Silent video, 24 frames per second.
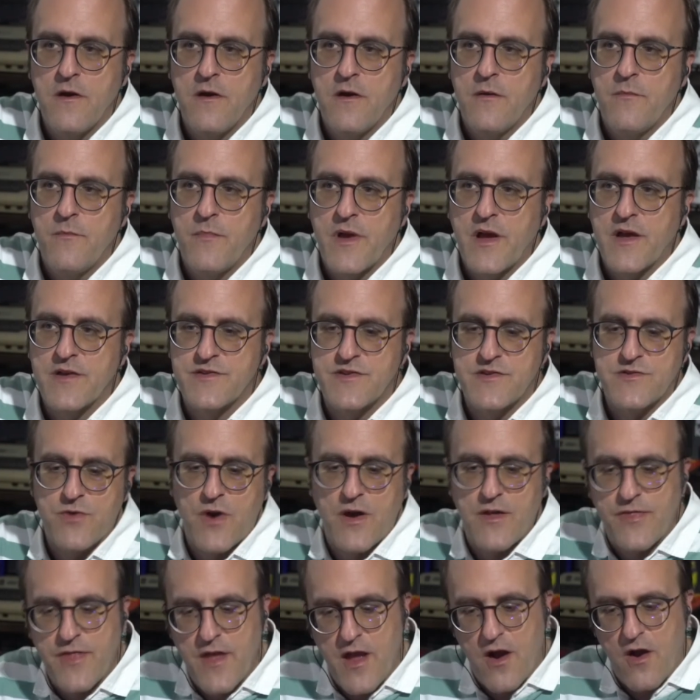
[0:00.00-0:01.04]
because it's
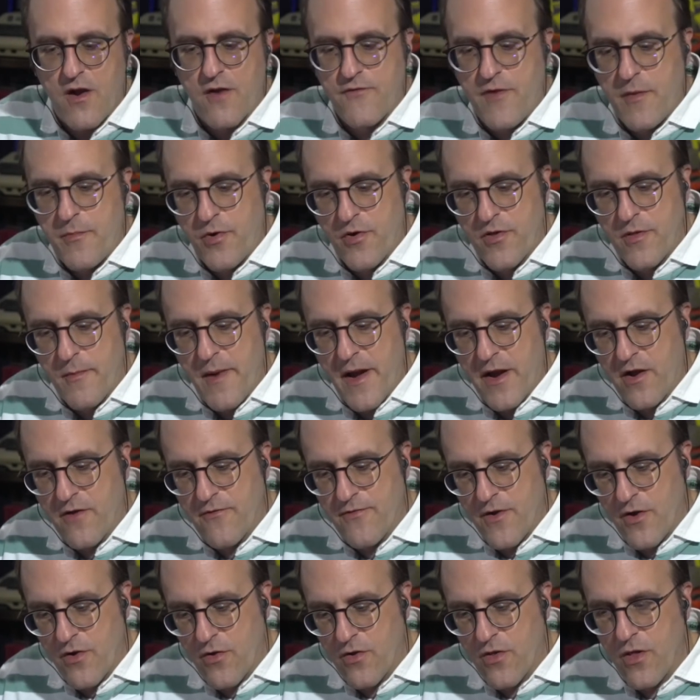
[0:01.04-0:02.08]
right there. If I pull the
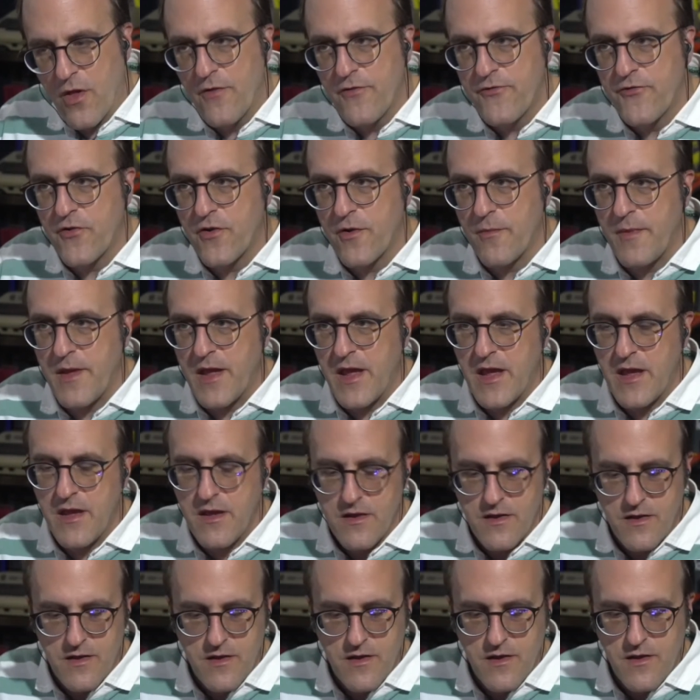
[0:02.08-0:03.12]
microphone closer to me,
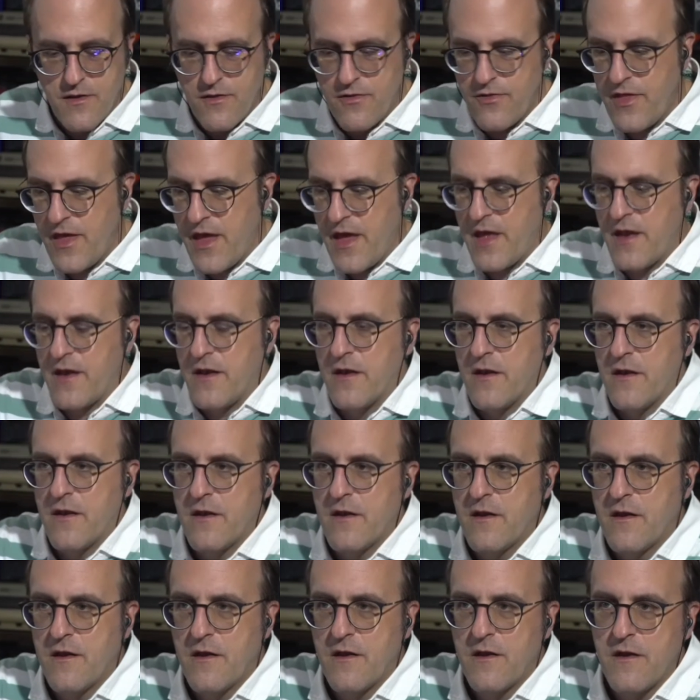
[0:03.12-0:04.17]
then
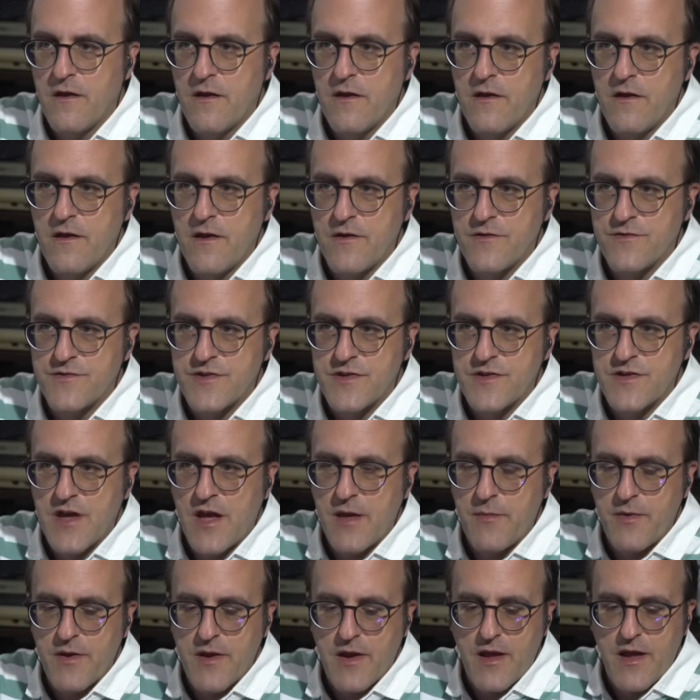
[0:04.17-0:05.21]
here's the
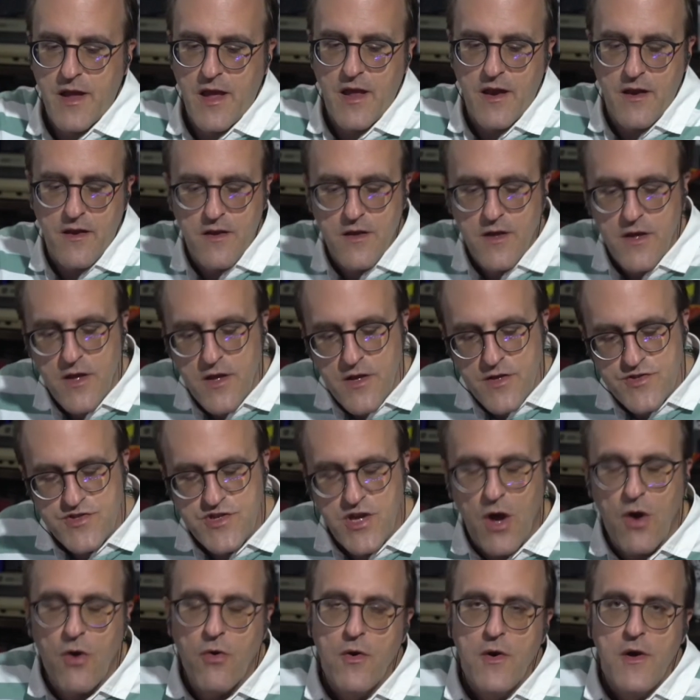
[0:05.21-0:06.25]
typing again.
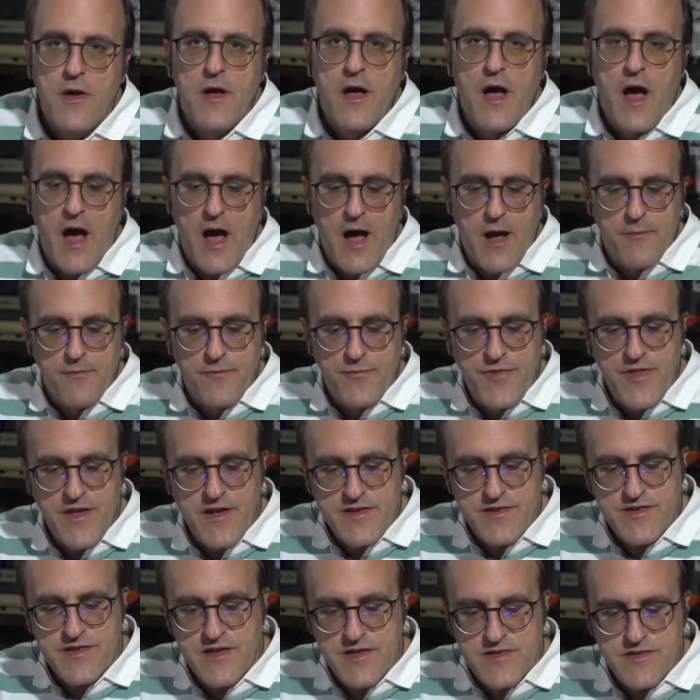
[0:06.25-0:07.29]
So
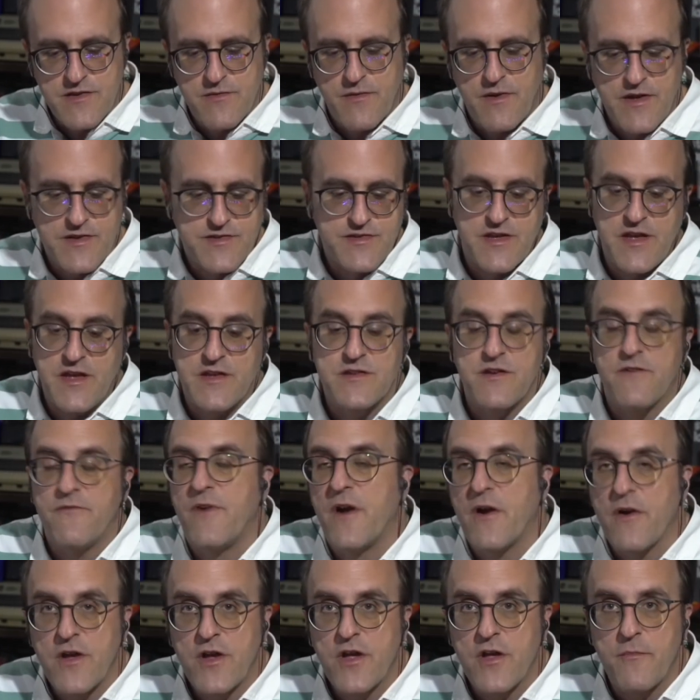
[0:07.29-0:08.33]
this is a
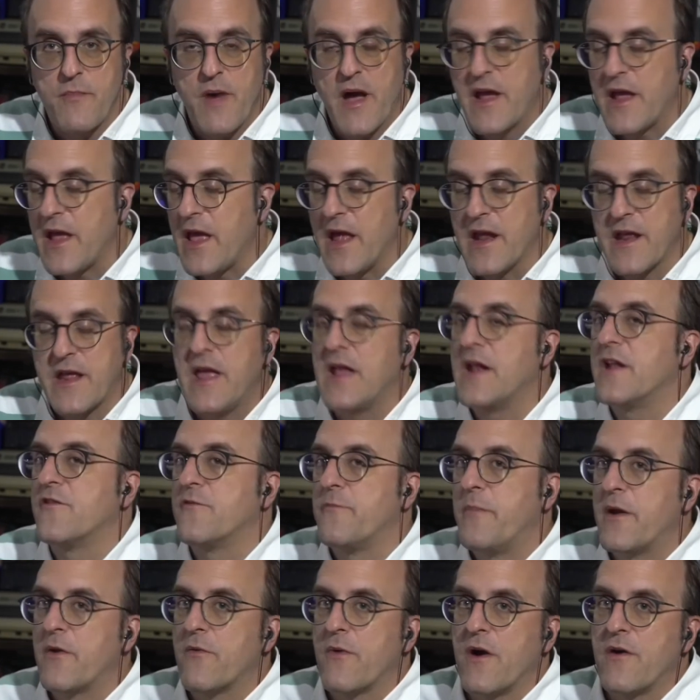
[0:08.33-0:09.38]
very good mic, and again, it's
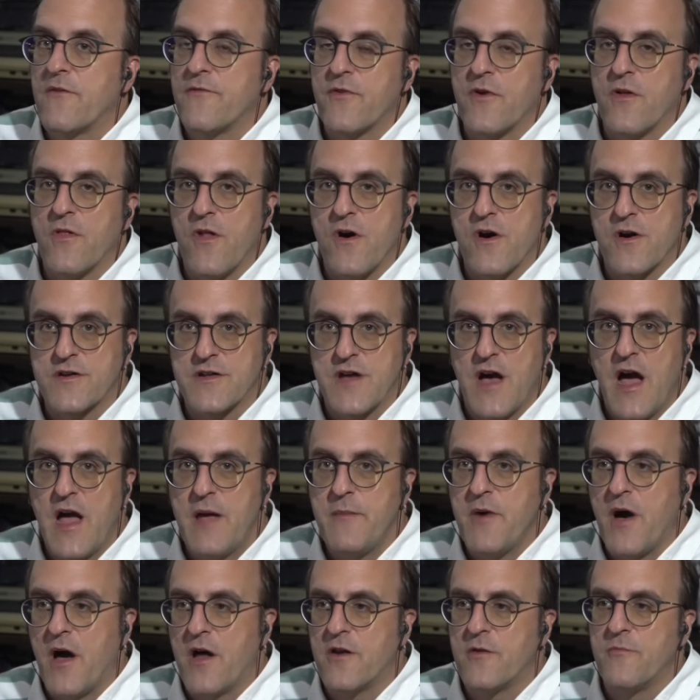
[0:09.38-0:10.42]
been around for a long
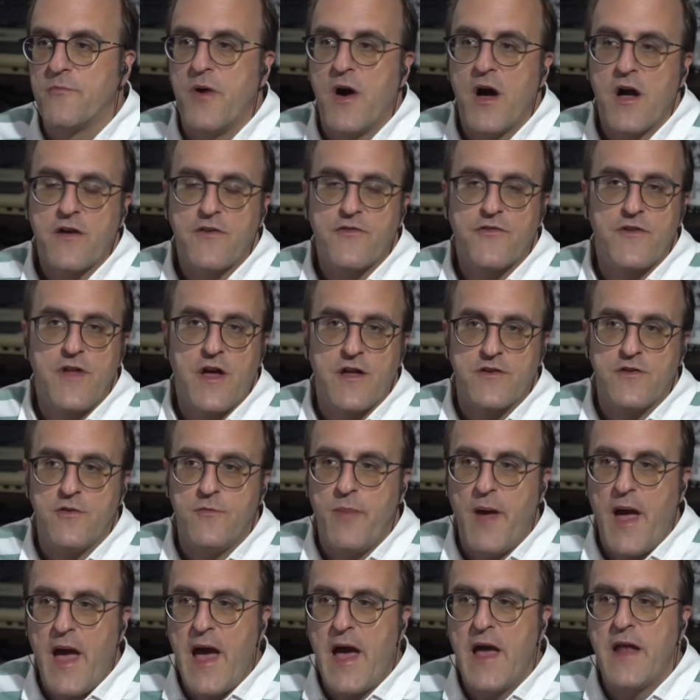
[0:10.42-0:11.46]
time. $100, not too
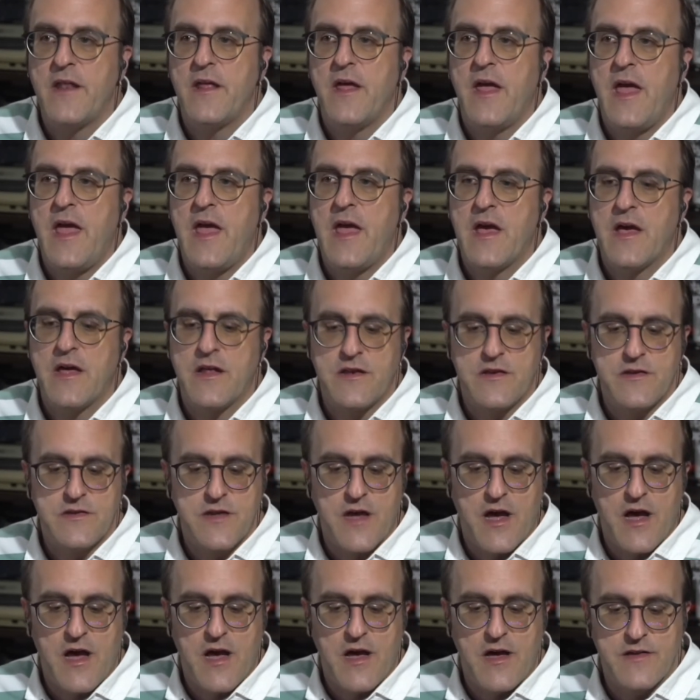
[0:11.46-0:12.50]
bad, and
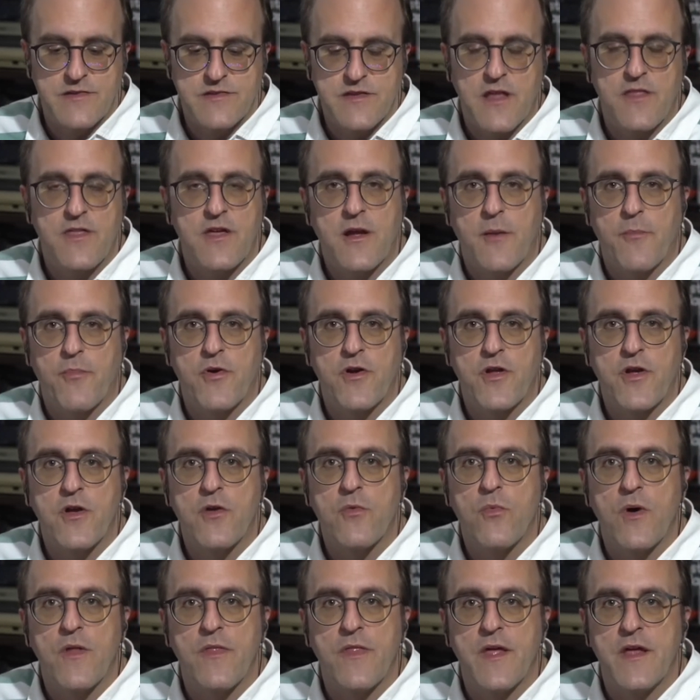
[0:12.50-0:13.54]
it's, I think, a pretty good
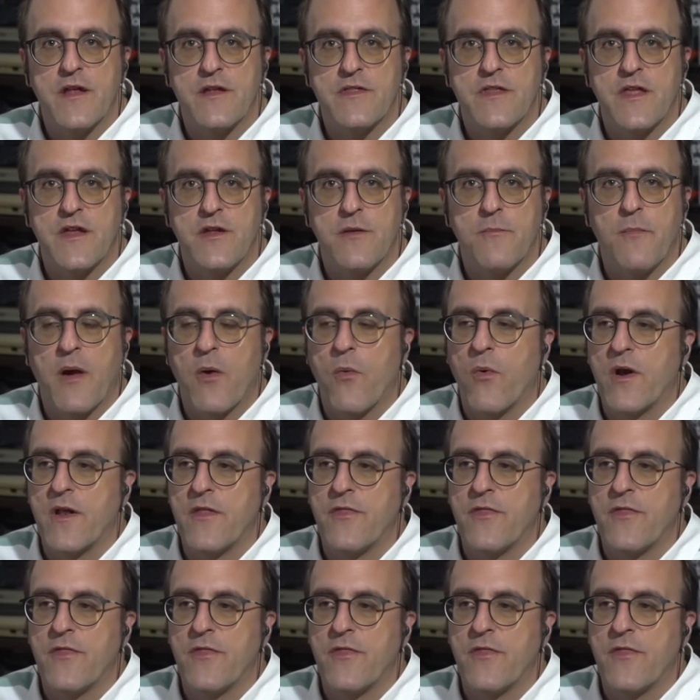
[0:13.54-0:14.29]
one that you might want to